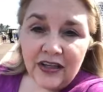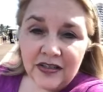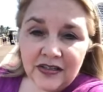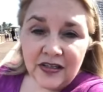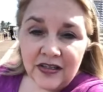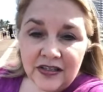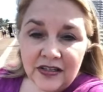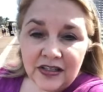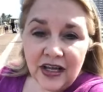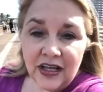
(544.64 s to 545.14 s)
this
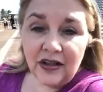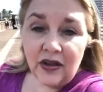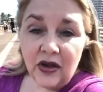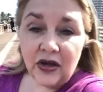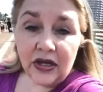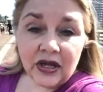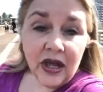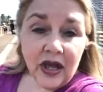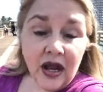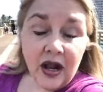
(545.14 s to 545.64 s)
and say,
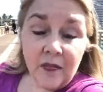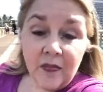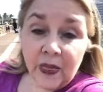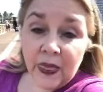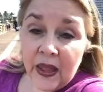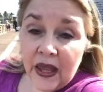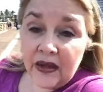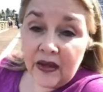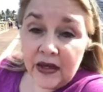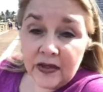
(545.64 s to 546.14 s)
look,
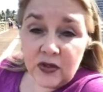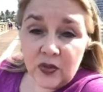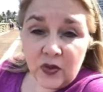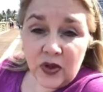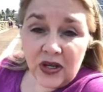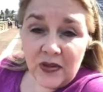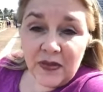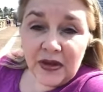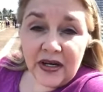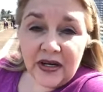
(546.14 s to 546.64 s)
I got
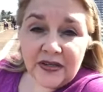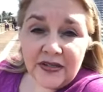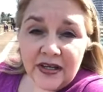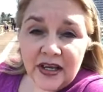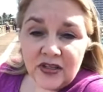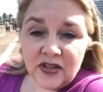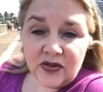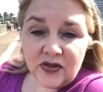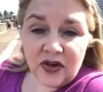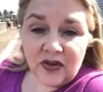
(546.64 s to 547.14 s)
20 minutes
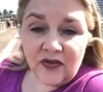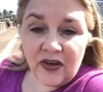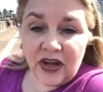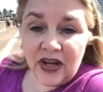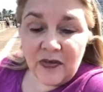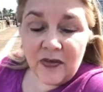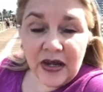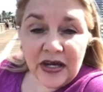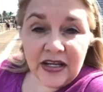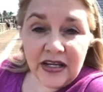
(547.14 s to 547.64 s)
extra. If
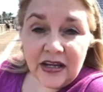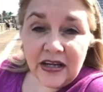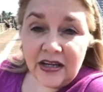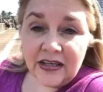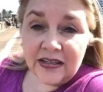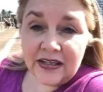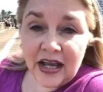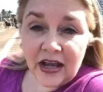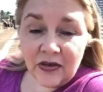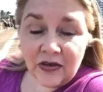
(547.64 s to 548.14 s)
anybody
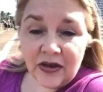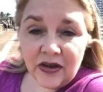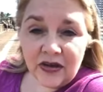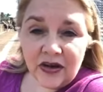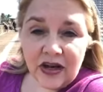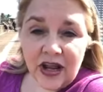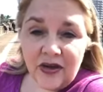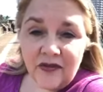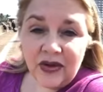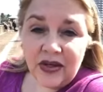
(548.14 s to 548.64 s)
is out there
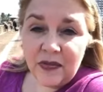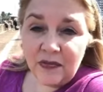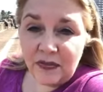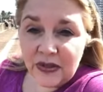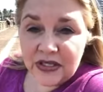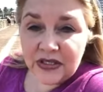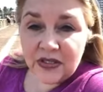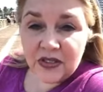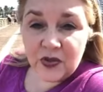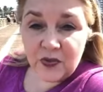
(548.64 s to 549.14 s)
and having a
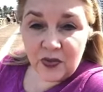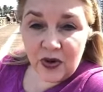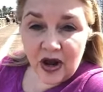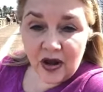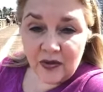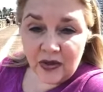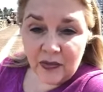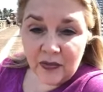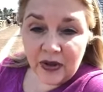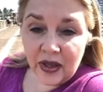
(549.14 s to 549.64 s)
business
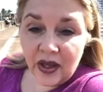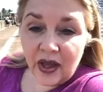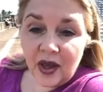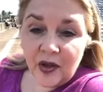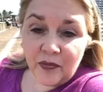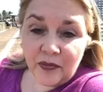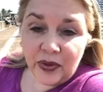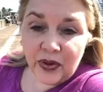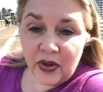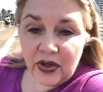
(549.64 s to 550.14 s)
problem,
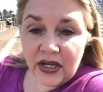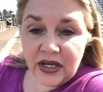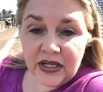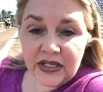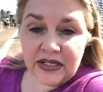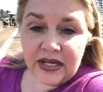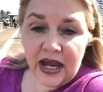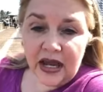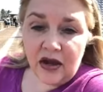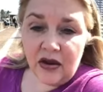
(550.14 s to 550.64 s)
put it
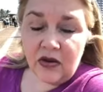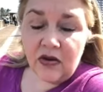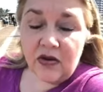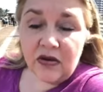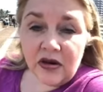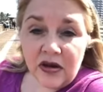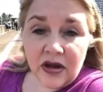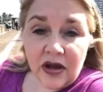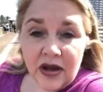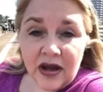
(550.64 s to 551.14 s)

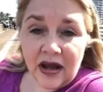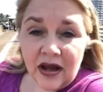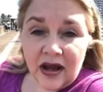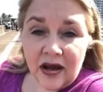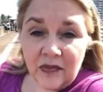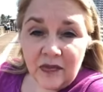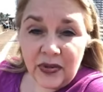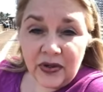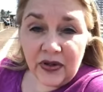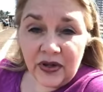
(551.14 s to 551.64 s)
down.
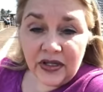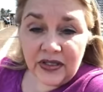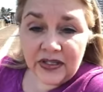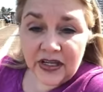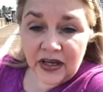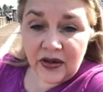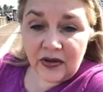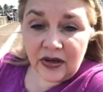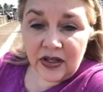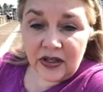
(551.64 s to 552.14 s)
Put it
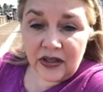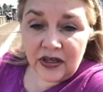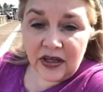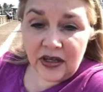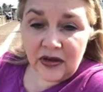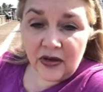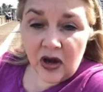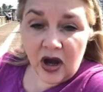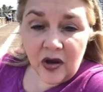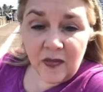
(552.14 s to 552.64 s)
down in
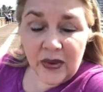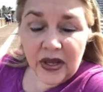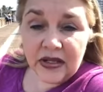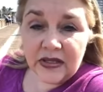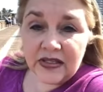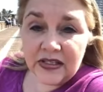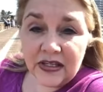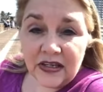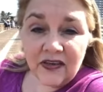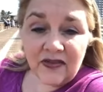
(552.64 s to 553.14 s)
the
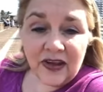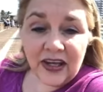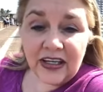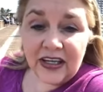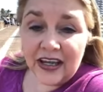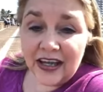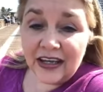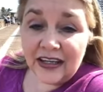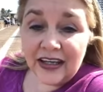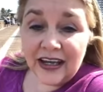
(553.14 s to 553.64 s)
comments. And if I
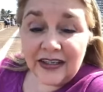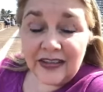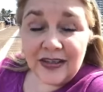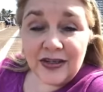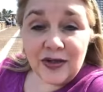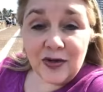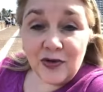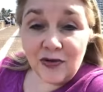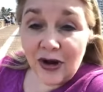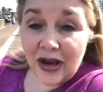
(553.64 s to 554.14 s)
can't get
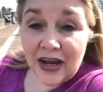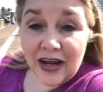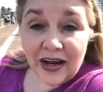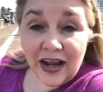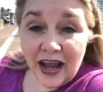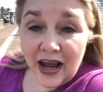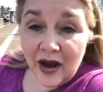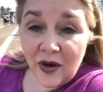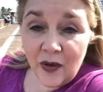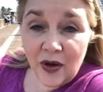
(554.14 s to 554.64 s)
to you right
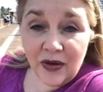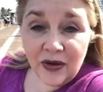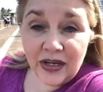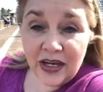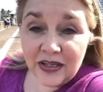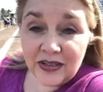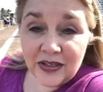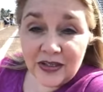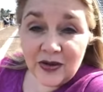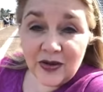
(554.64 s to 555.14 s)
now, I'll
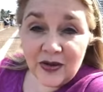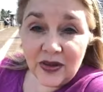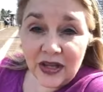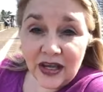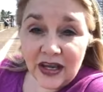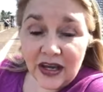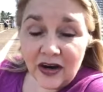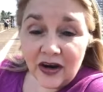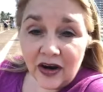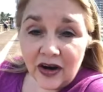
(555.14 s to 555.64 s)
get to you
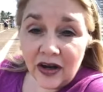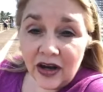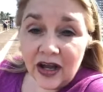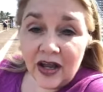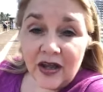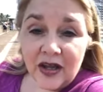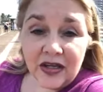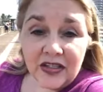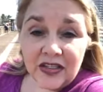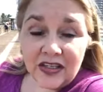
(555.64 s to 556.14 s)
later.
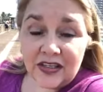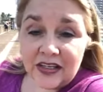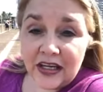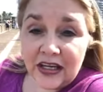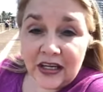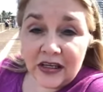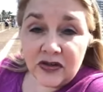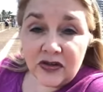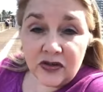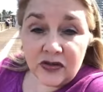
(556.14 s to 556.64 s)
Just
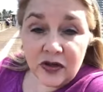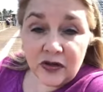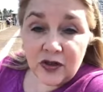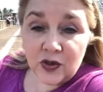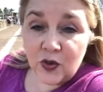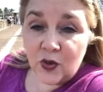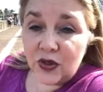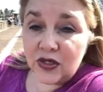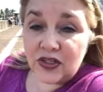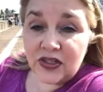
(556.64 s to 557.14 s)
answer those
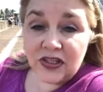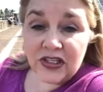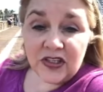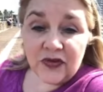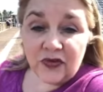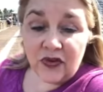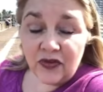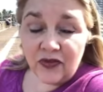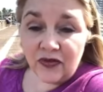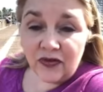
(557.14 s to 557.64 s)
questions
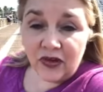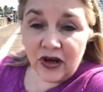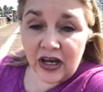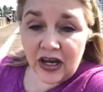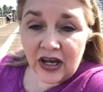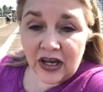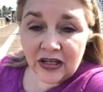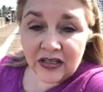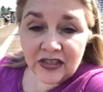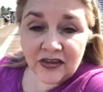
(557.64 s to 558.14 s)
for
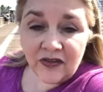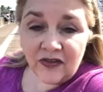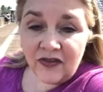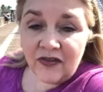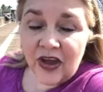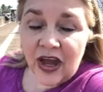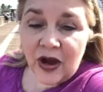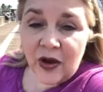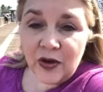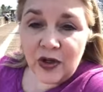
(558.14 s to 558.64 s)
free. It's a
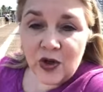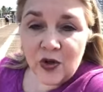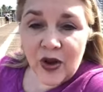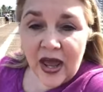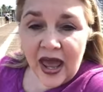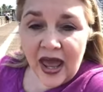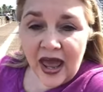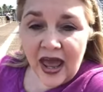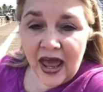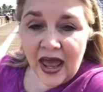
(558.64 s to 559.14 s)
value
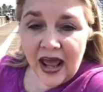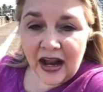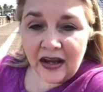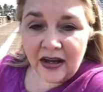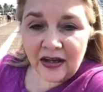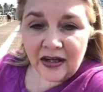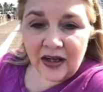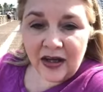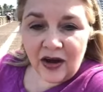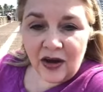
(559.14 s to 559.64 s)
add.
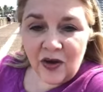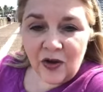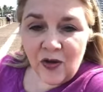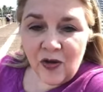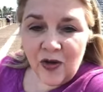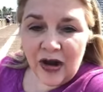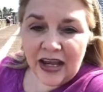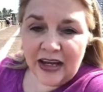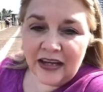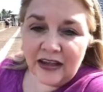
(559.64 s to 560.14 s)
Oh,
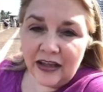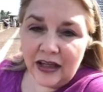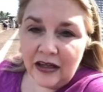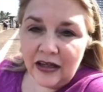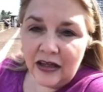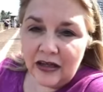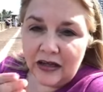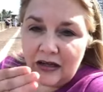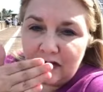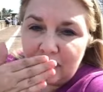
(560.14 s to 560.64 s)
like and the
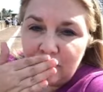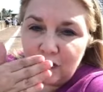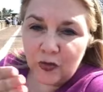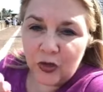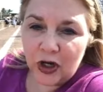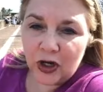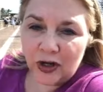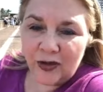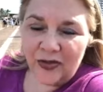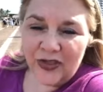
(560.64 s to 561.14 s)
love.
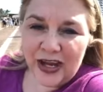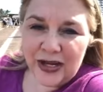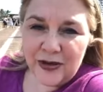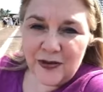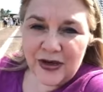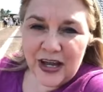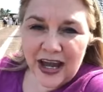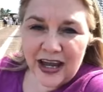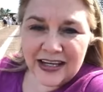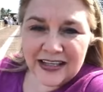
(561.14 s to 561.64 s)
Thank
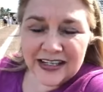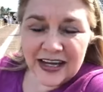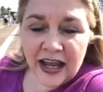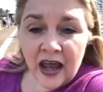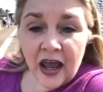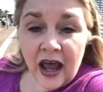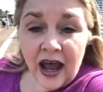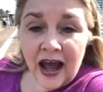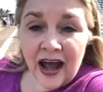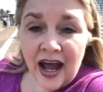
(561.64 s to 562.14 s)
you, guys.
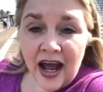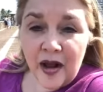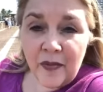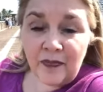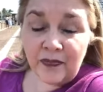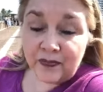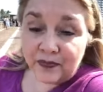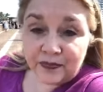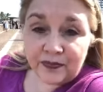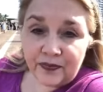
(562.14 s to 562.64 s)

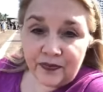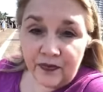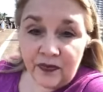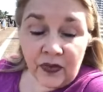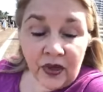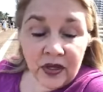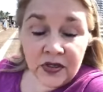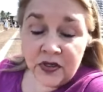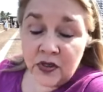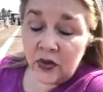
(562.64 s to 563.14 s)

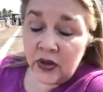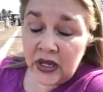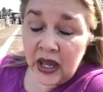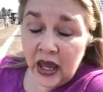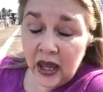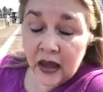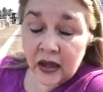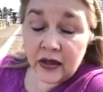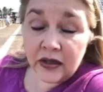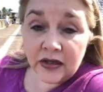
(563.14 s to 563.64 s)
So
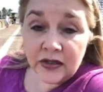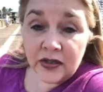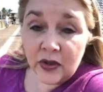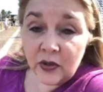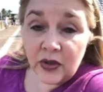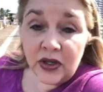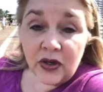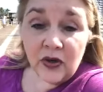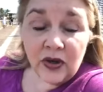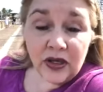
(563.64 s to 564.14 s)

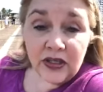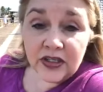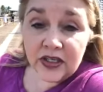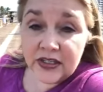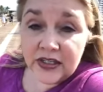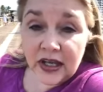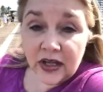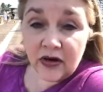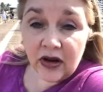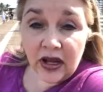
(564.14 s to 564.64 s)
you can
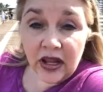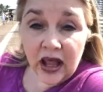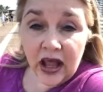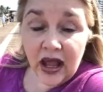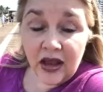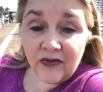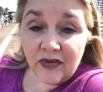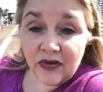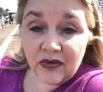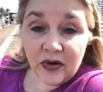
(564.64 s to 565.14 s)
just get on
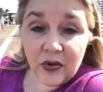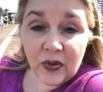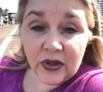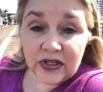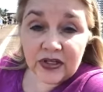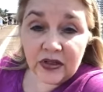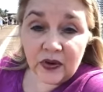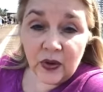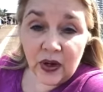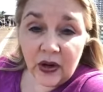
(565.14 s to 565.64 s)
live every
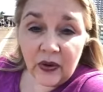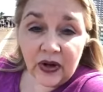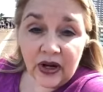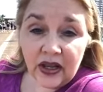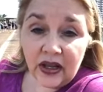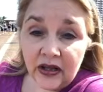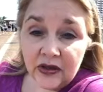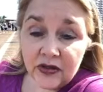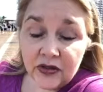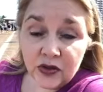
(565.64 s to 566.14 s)
once in a while and
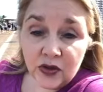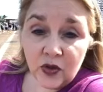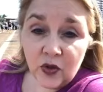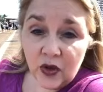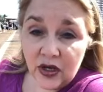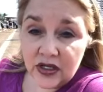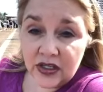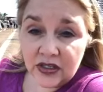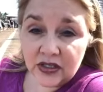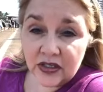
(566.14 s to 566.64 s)
answer
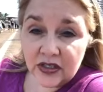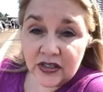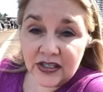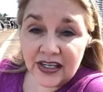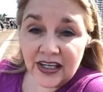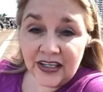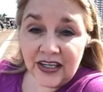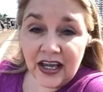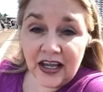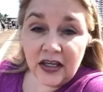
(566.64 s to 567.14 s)
questions.
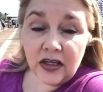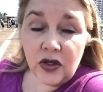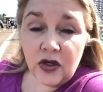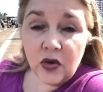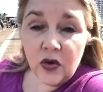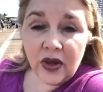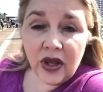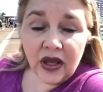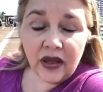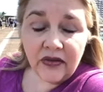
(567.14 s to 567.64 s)
Again,
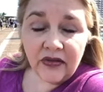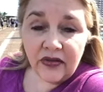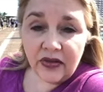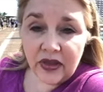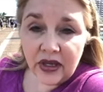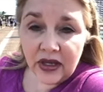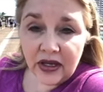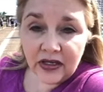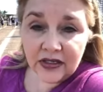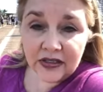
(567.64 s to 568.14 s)
you have
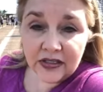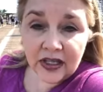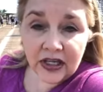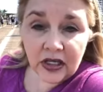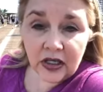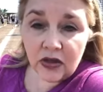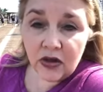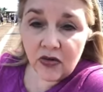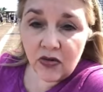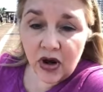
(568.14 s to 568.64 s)
things that
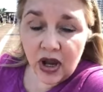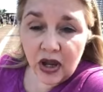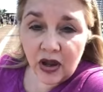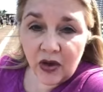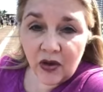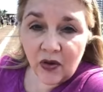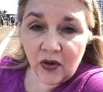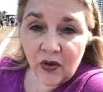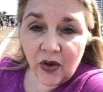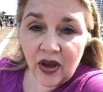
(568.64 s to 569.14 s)
you
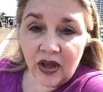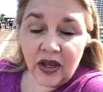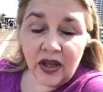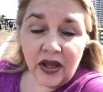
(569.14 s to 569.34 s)
know